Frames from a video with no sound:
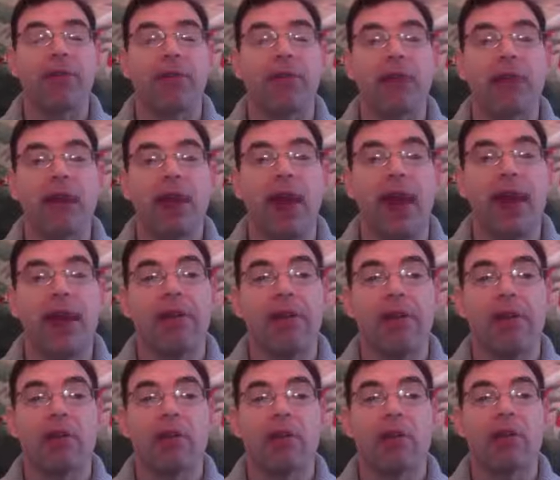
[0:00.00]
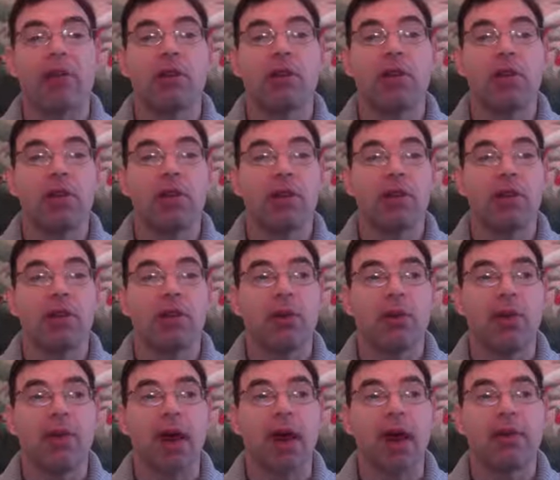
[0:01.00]
And eventually, those
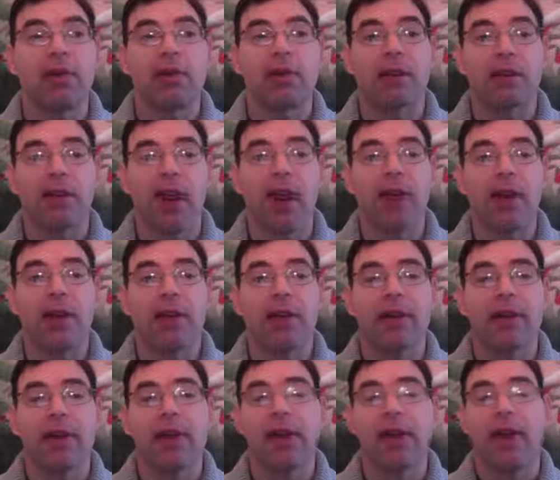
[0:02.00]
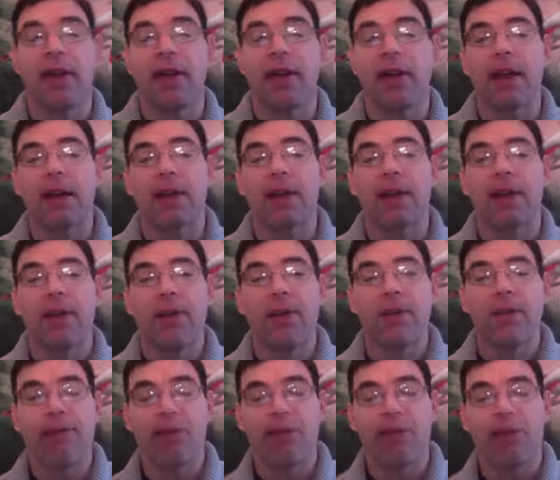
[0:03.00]
guys get tired and they
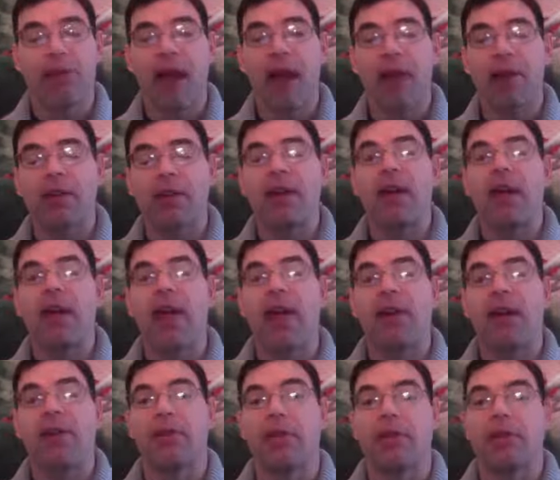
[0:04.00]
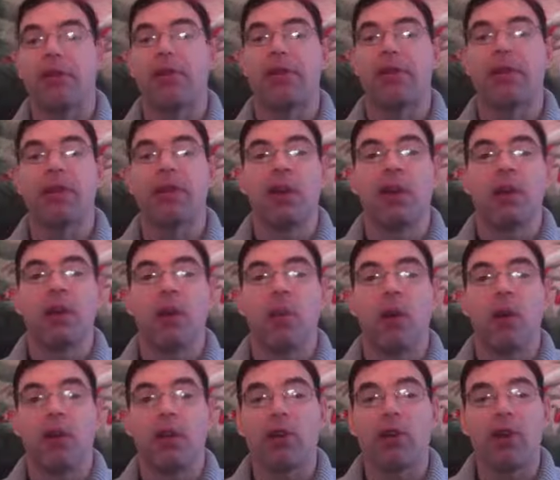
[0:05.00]
fizzle out. And eventually, when you
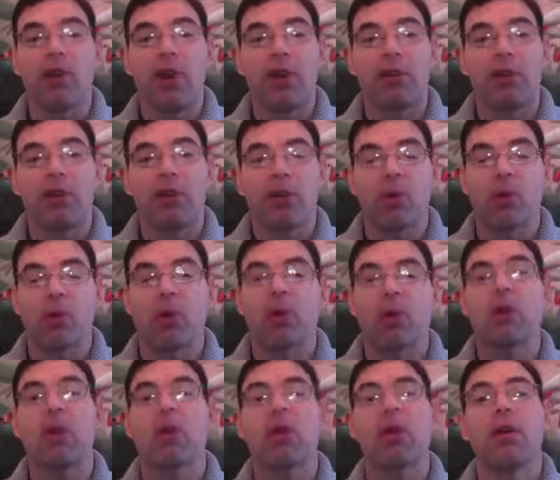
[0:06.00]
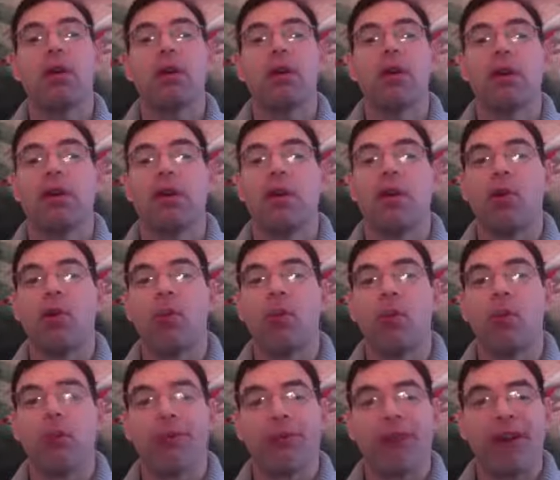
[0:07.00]
don't have no cortisol, no more
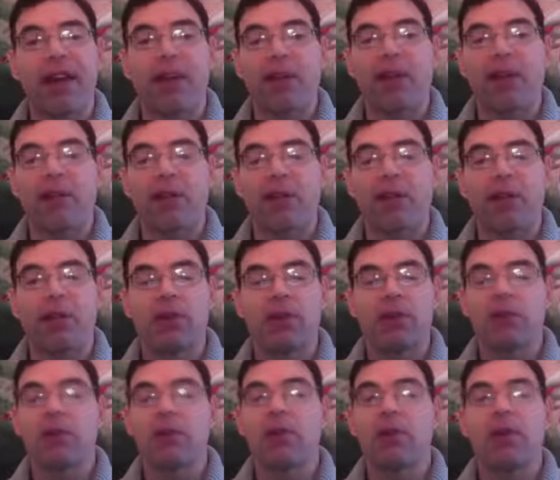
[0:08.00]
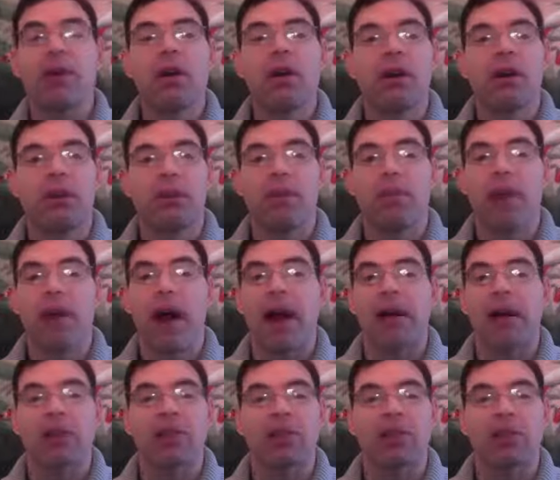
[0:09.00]
fight left into you, your body
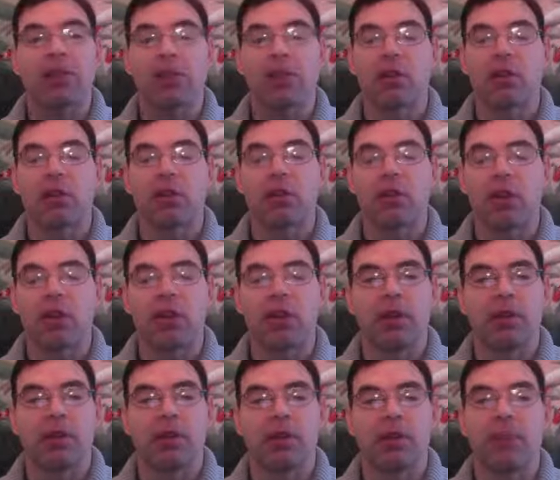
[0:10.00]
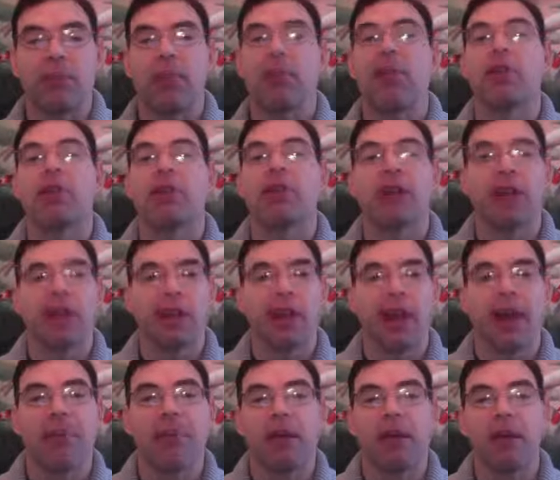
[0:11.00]
just goes into complete shutdown
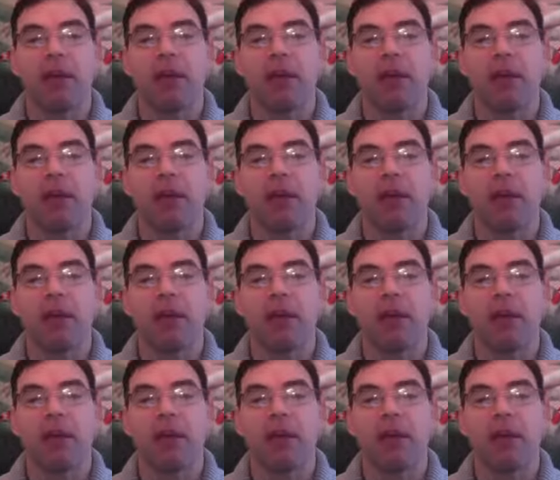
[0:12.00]
mode.